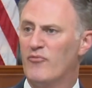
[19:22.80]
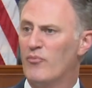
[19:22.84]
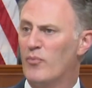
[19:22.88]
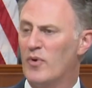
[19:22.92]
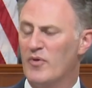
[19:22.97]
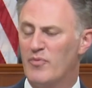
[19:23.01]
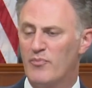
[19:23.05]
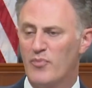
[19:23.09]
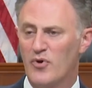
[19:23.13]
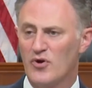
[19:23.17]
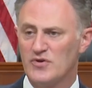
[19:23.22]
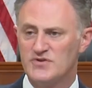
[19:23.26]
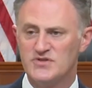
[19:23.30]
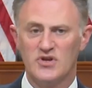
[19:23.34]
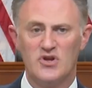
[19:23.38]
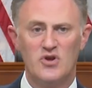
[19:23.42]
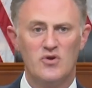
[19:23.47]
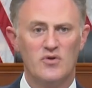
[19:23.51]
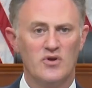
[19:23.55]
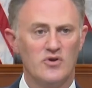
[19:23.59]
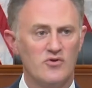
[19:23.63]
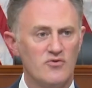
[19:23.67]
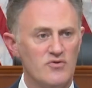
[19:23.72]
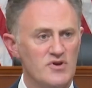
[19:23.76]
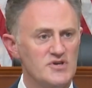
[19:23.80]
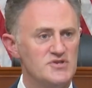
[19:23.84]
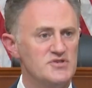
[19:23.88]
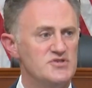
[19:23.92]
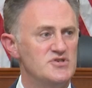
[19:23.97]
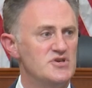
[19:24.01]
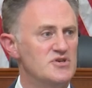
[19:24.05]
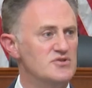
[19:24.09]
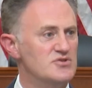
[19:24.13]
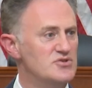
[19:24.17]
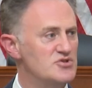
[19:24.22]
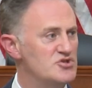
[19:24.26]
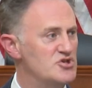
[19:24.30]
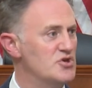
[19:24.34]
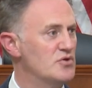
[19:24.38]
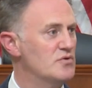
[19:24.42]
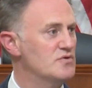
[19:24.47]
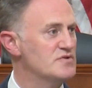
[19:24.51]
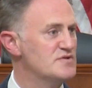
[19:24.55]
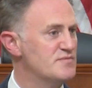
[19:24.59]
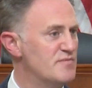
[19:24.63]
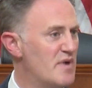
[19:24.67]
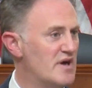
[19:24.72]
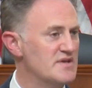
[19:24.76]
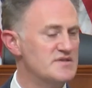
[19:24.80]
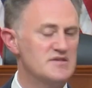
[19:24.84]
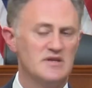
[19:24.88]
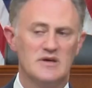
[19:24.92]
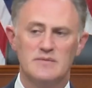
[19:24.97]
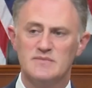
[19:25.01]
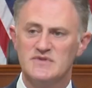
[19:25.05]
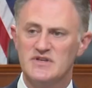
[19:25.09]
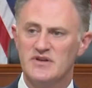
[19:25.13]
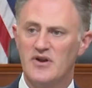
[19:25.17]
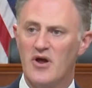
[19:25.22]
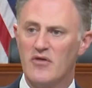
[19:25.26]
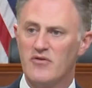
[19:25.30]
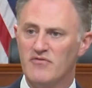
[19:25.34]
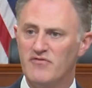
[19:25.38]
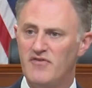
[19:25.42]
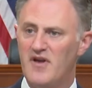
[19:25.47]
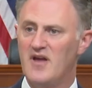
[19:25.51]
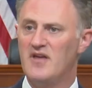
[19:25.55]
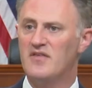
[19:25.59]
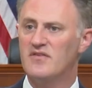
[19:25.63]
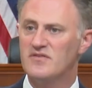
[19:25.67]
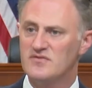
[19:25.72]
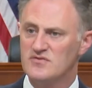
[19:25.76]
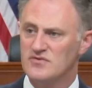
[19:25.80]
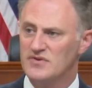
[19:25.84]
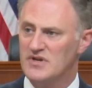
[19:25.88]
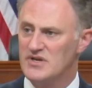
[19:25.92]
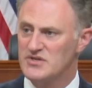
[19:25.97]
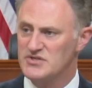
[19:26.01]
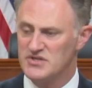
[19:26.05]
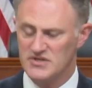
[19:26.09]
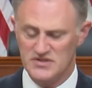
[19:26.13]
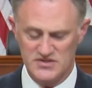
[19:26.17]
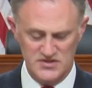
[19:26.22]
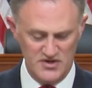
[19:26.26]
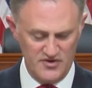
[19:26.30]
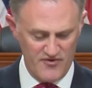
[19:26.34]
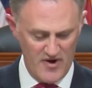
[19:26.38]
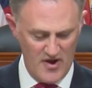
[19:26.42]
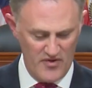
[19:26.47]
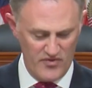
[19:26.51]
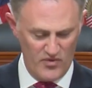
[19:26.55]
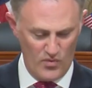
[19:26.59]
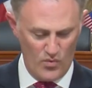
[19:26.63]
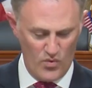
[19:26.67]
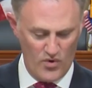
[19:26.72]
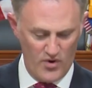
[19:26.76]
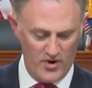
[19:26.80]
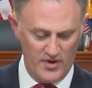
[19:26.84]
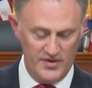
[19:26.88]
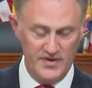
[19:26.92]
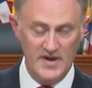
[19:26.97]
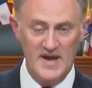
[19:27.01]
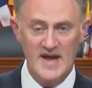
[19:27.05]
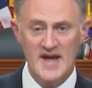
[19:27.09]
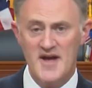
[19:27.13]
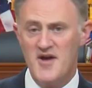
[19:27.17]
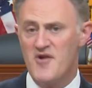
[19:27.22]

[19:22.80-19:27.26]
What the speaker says: with persecuted Christians, Jews, Muslims, and other faith traditions around the world.